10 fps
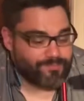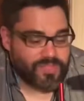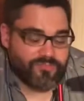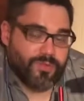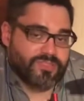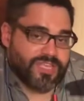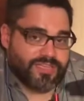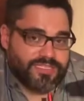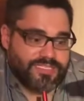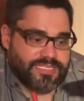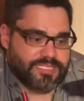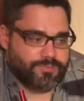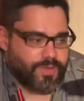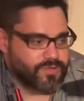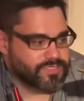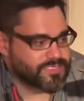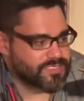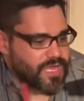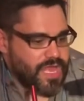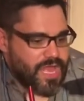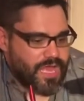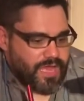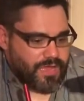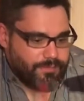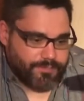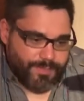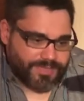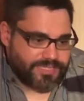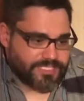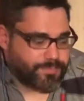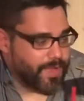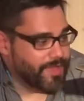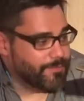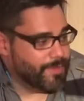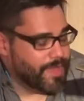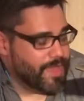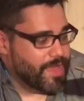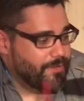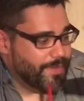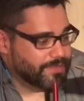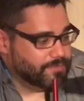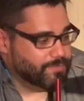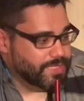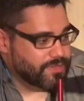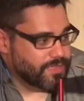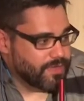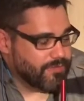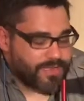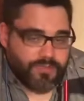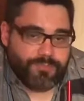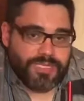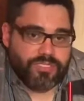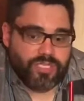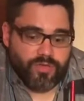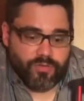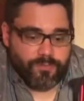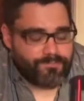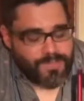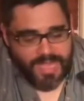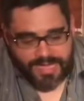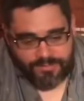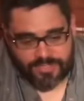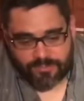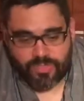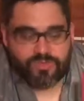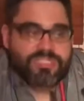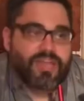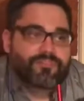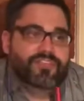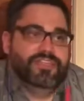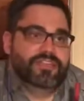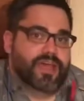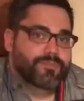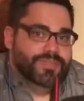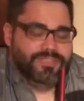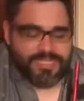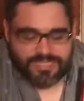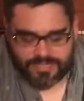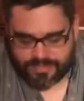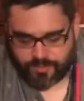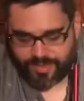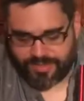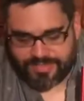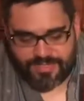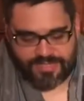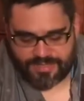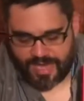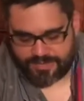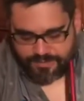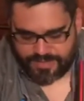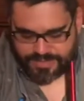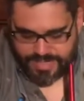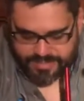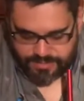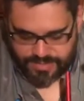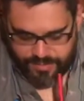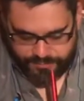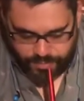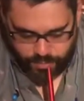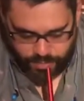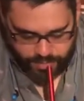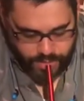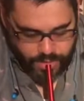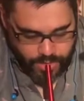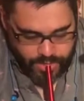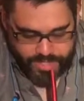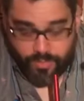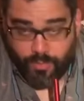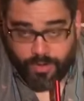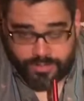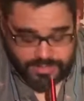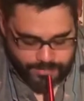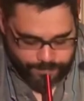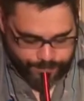You've most likely seen his posts about this pipe, about the regular B2, and even some new stuff that he's kind of been teasing us with. He's got some stuff in the works.